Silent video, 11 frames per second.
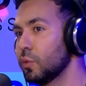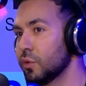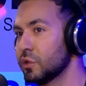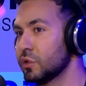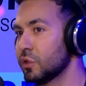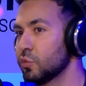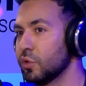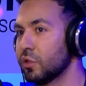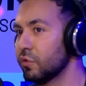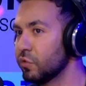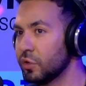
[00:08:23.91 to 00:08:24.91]
We will search
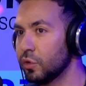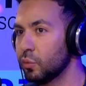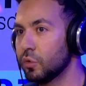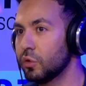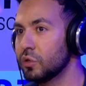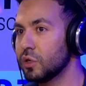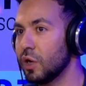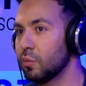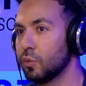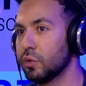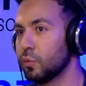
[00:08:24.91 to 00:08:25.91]
with different words
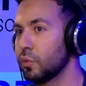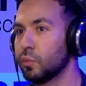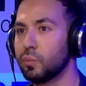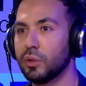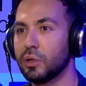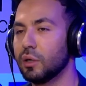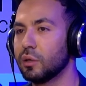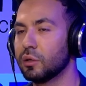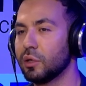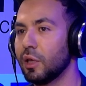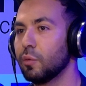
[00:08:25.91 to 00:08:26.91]
and will
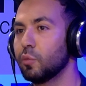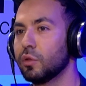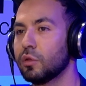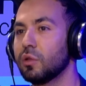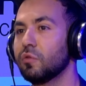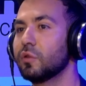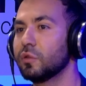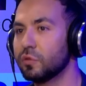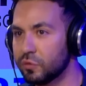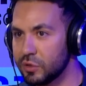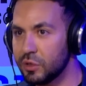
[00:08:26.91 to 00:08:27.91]
came with a
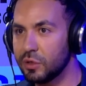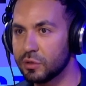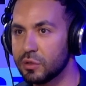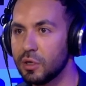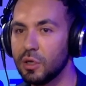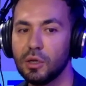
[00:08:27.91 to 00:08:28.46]
different result.